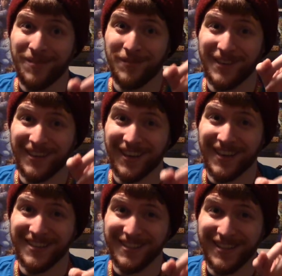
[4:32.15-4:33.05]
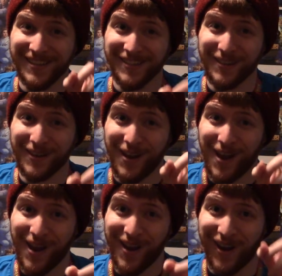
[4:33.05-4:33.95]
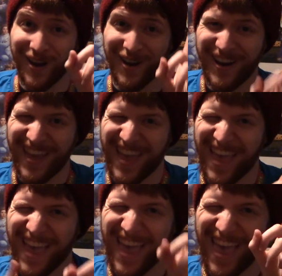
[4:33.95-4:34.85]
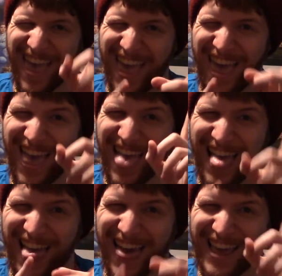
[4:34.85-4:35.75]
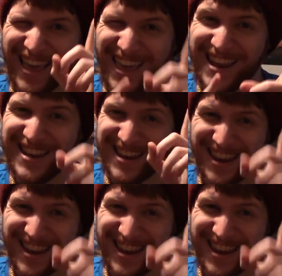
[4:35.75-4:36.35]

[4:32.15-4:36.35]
because he's a nerd. I like it.